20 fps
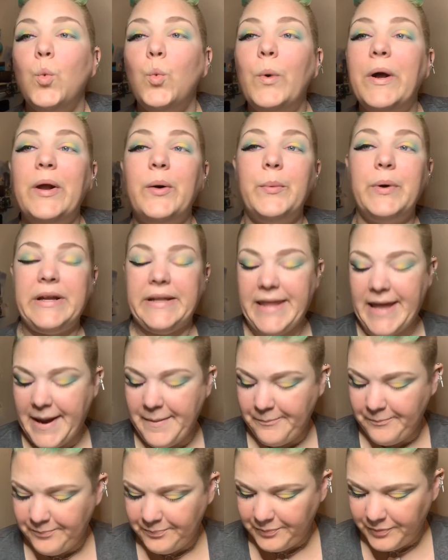we don't want that.
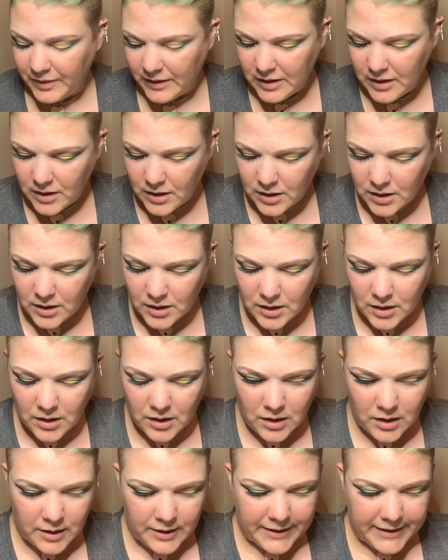
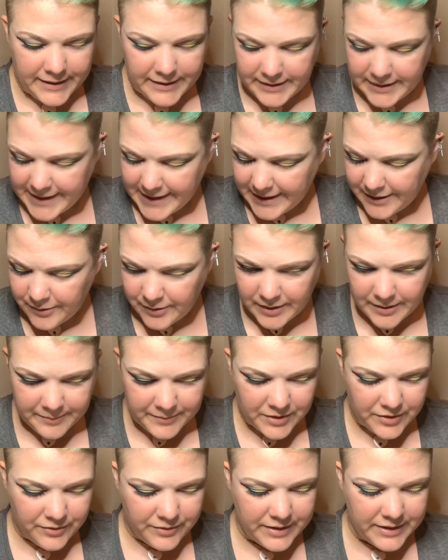All right, now
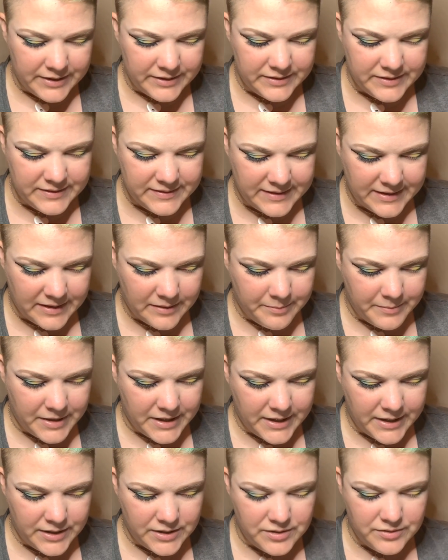I'm going to take
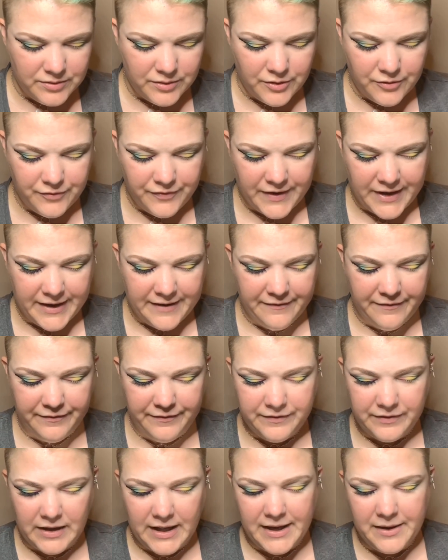my 205
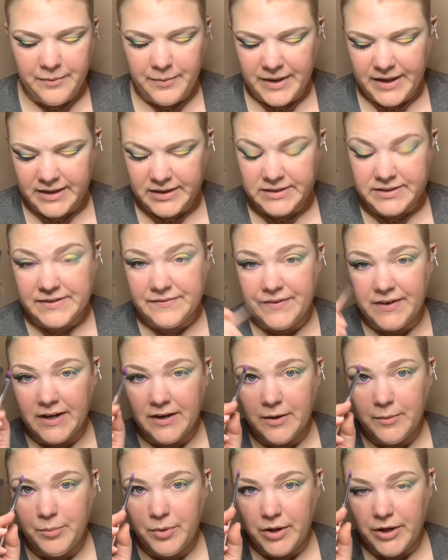Fly Wings
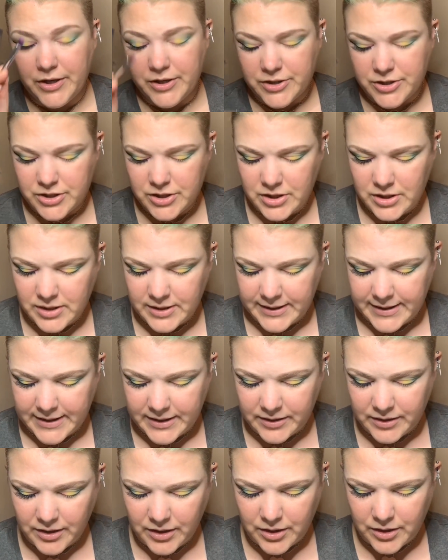Farrah brush
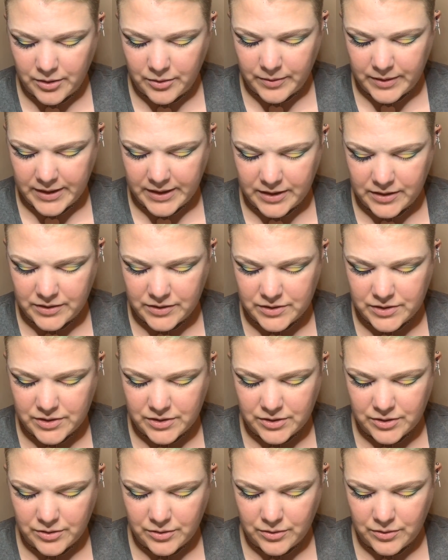and go
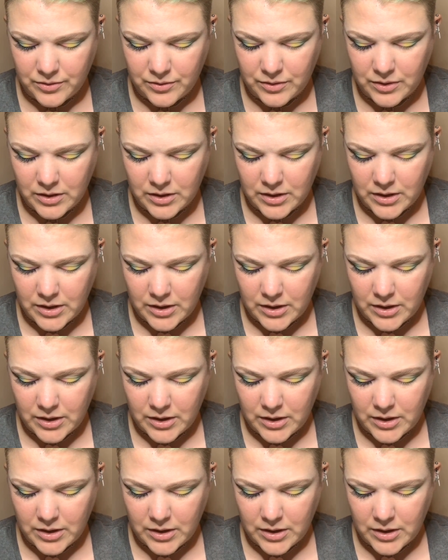into